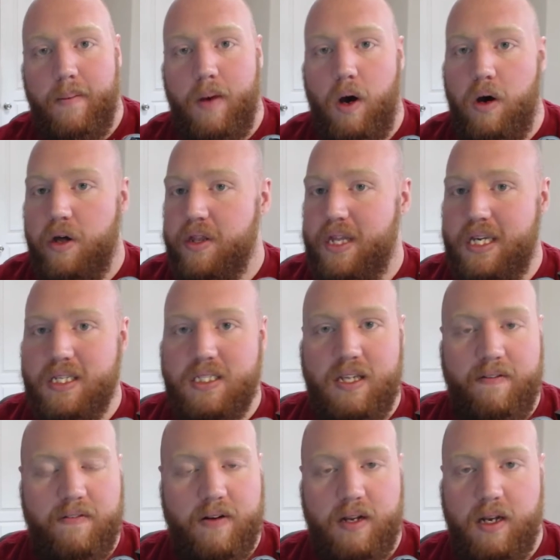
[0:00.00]
all these
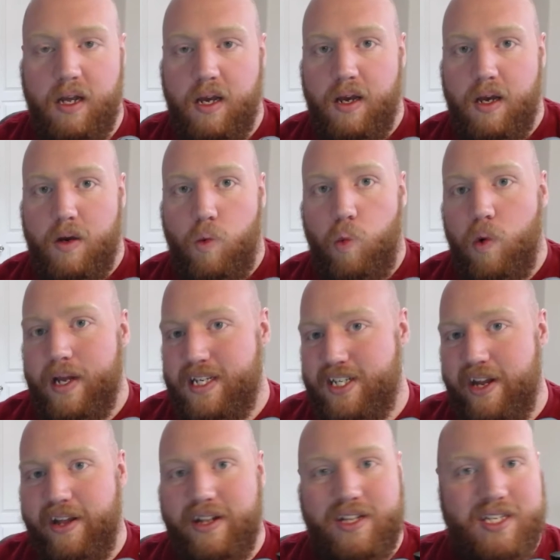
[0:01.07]
different
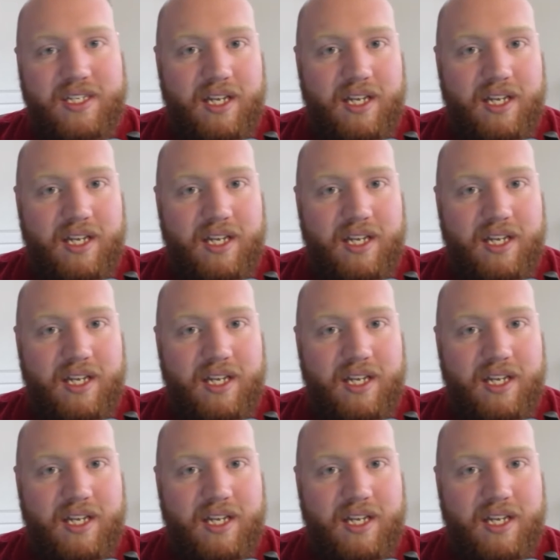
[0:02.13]
widgets